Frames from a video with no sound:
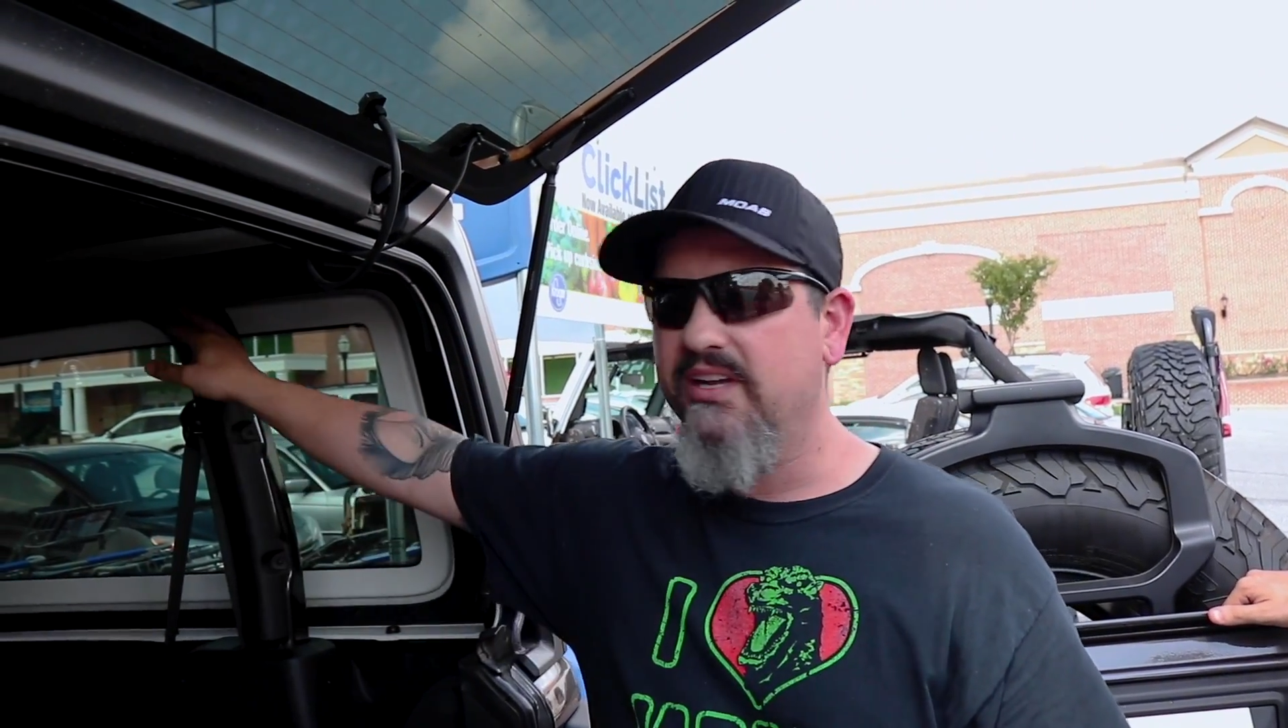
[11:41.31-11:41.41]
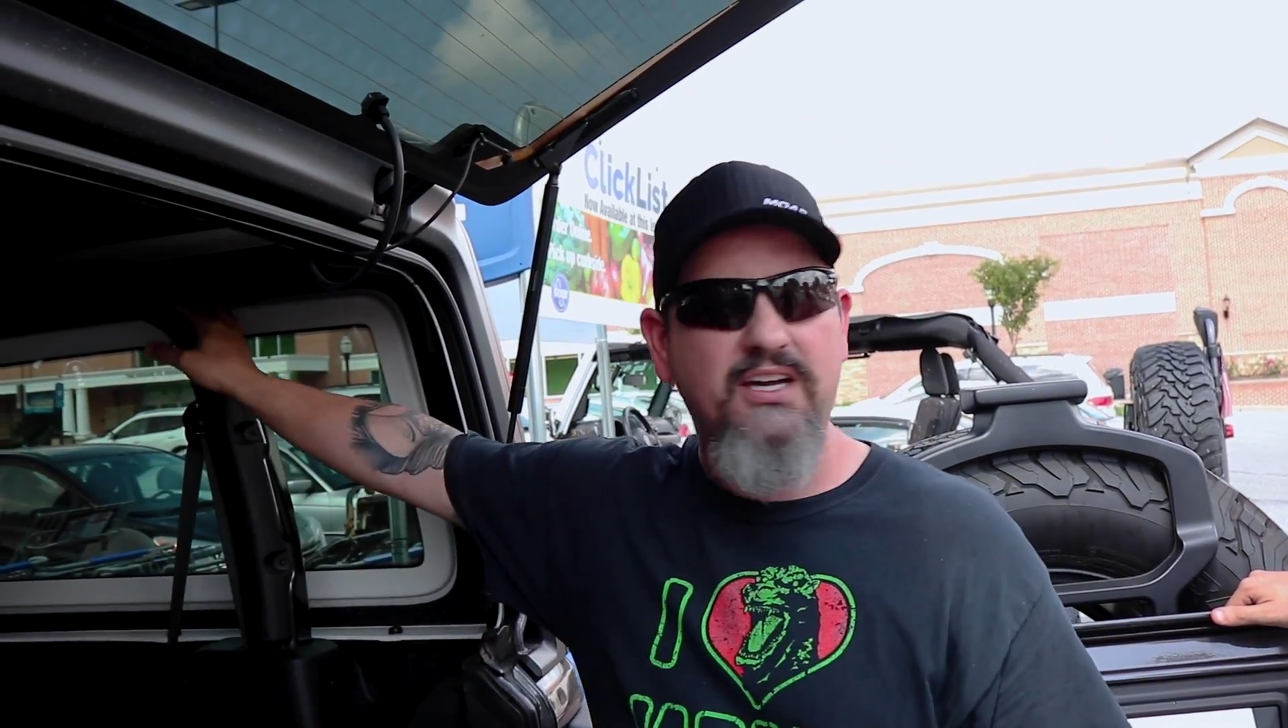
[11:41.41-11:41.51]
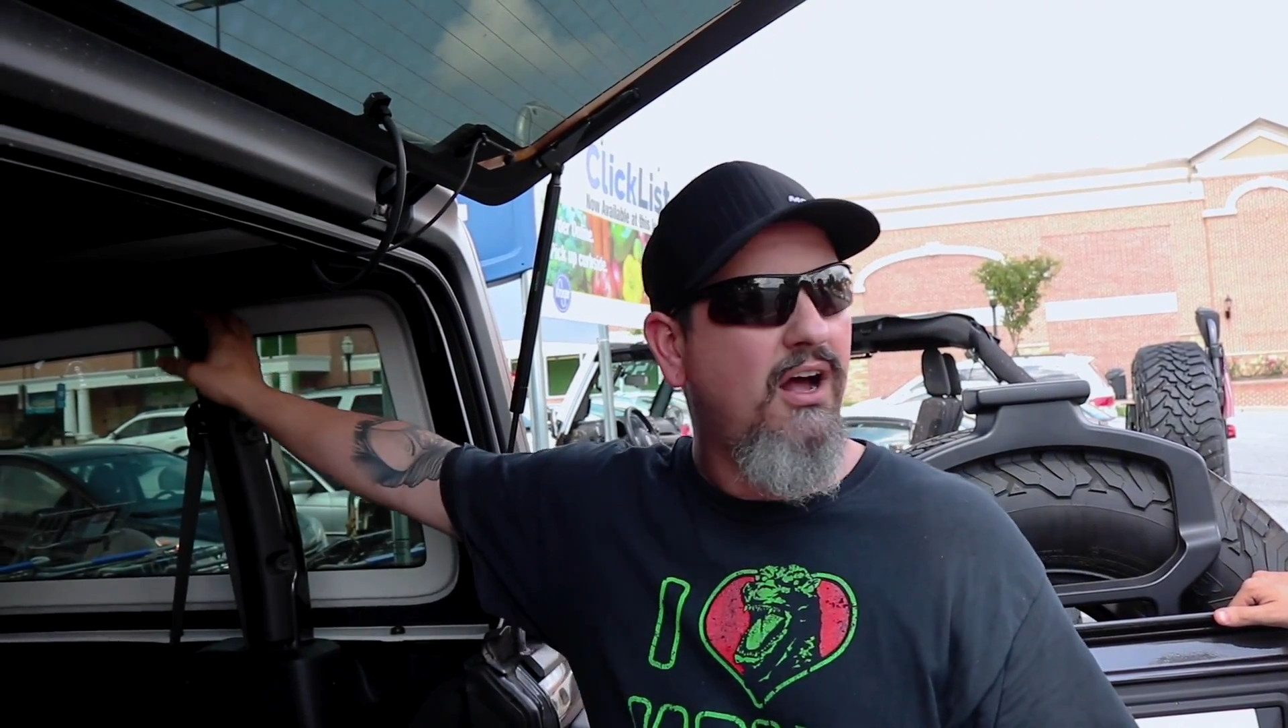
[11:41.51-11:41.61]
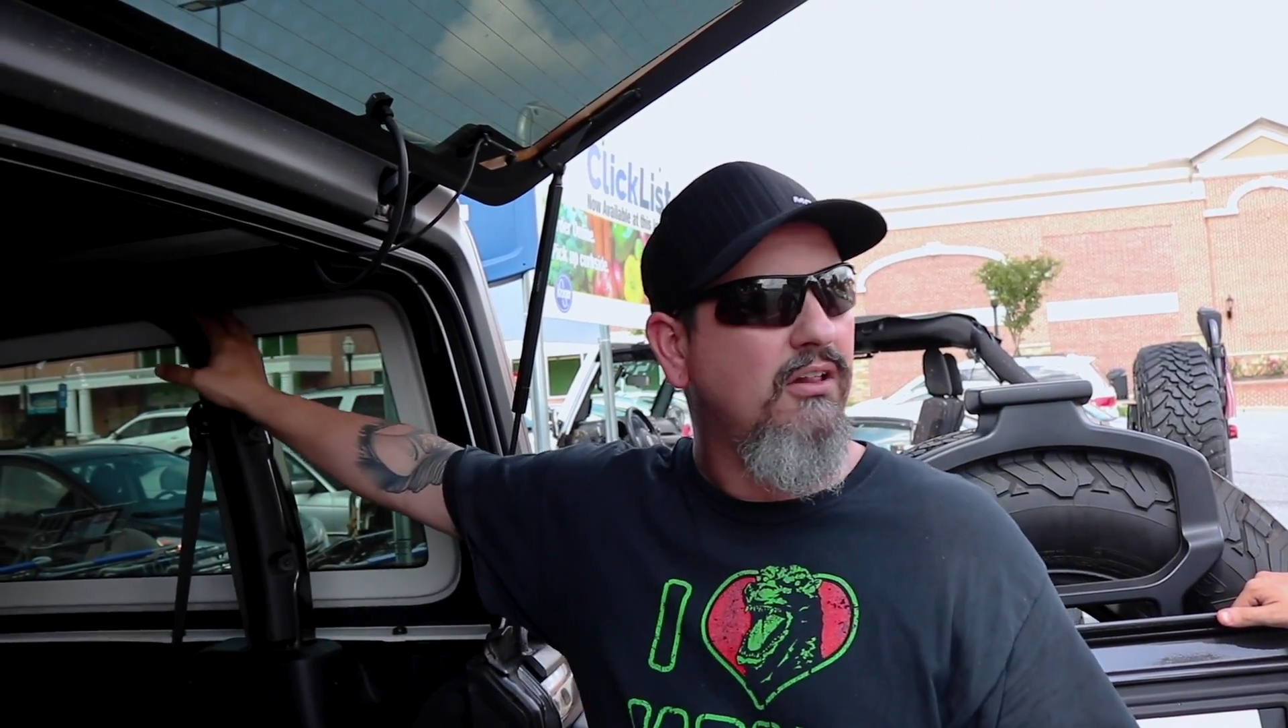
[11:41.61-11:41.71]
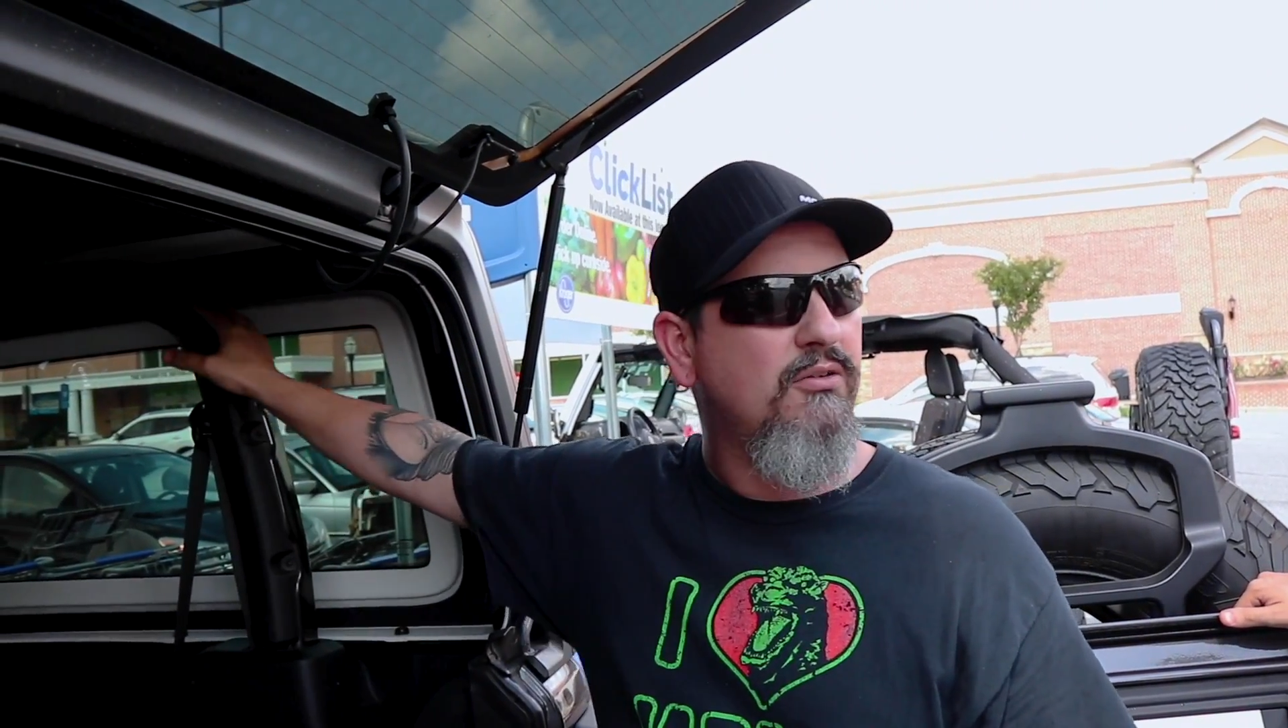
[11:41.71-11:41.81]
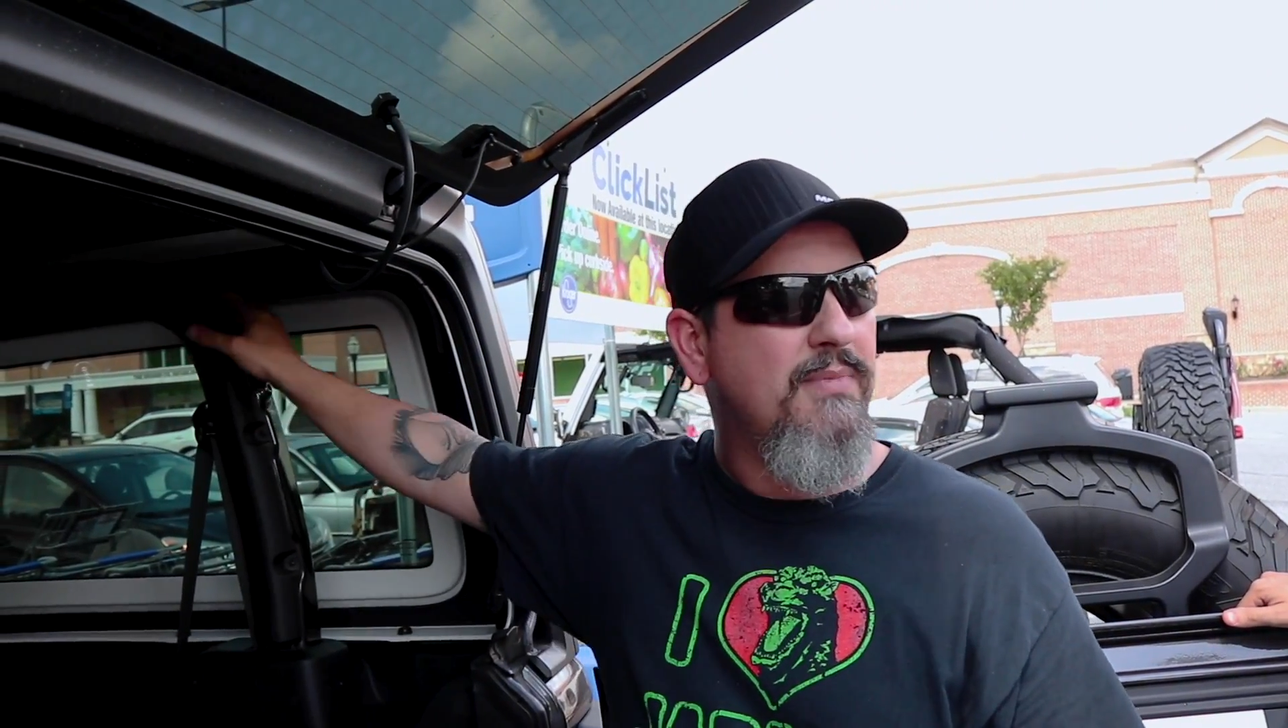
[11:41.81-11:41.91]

the color